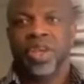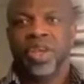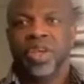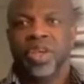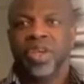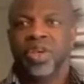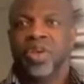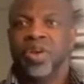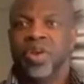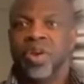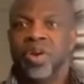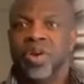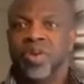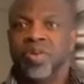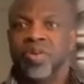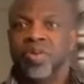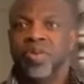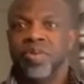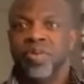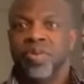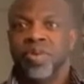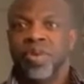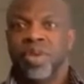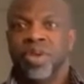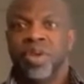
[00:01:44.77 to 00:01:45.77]
You know,
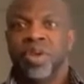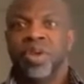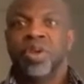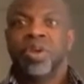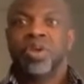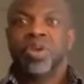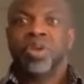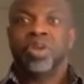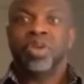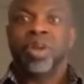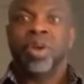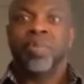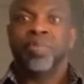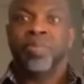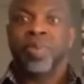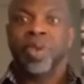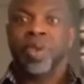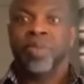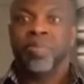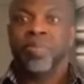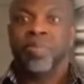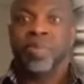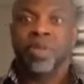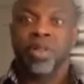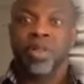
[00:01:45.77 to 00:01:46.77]
some
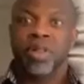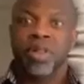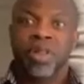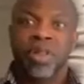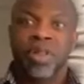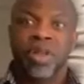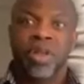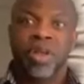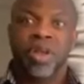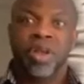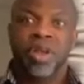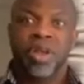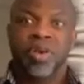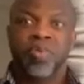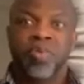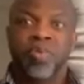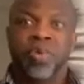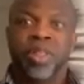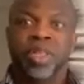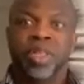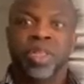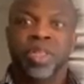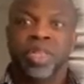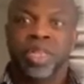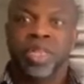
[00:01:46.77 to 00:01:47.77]
people
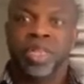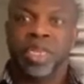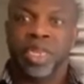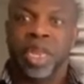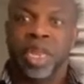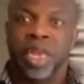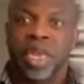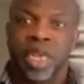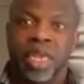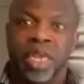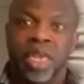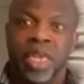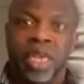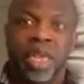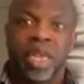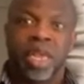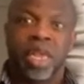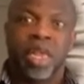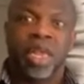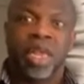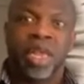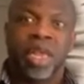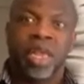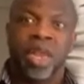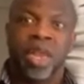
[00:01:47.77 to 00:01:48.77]
will say
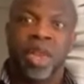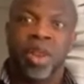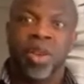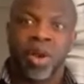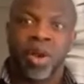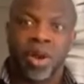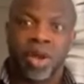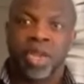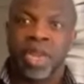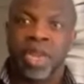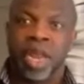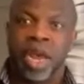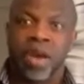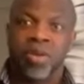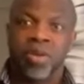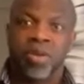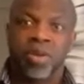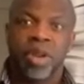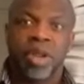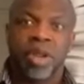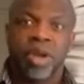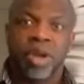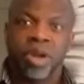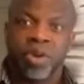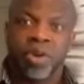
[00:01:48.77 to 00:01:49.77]
lockdown,
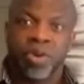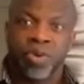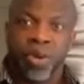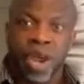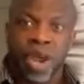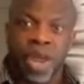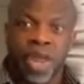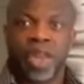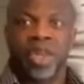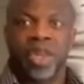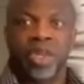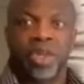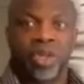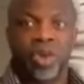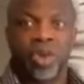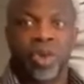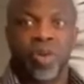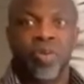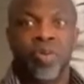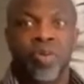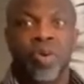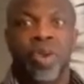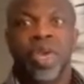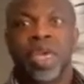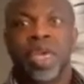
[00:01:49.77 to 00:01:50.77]
rightly
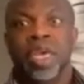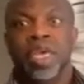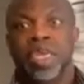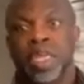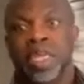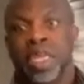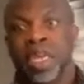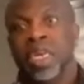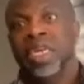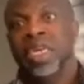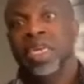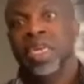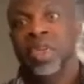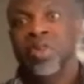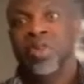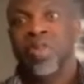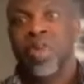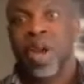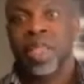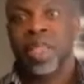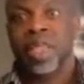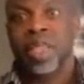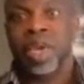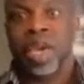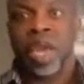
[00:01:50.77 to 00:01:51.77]
so, is the reason
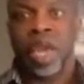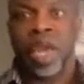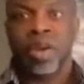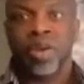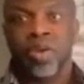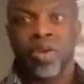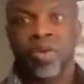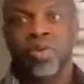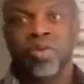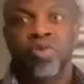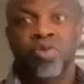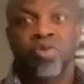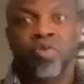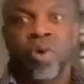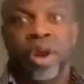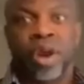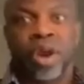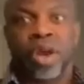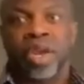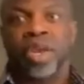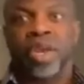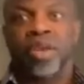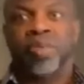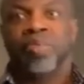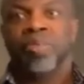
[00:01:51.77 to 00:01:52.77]
why they can't go to
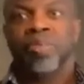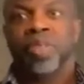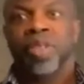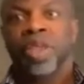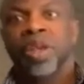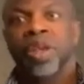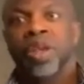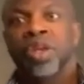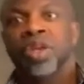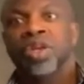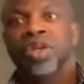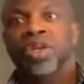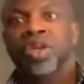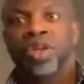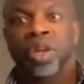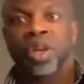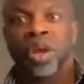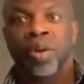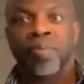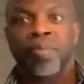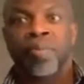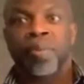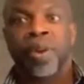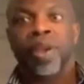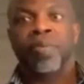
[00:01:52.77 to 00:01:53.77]
work.
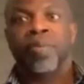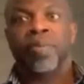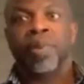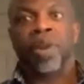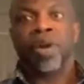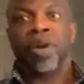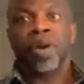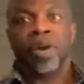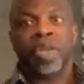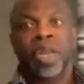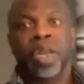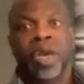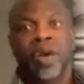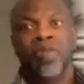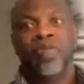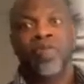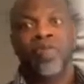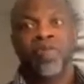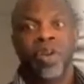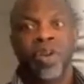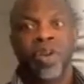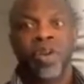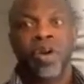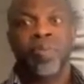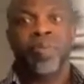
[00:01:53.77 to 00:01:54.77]
Some blame lockdown
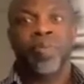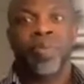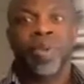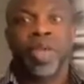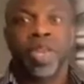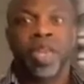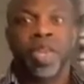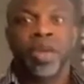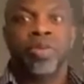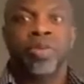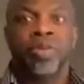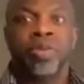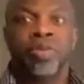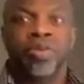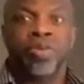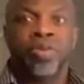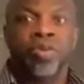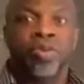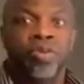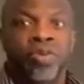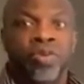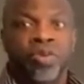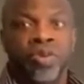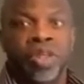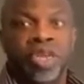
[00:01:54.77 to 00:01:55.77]
for not being able to go
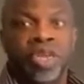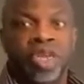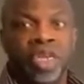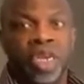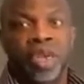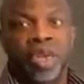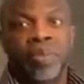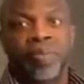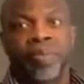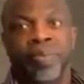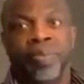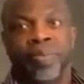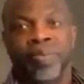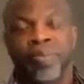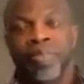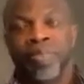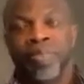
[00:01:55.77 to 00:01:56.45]
to the gym.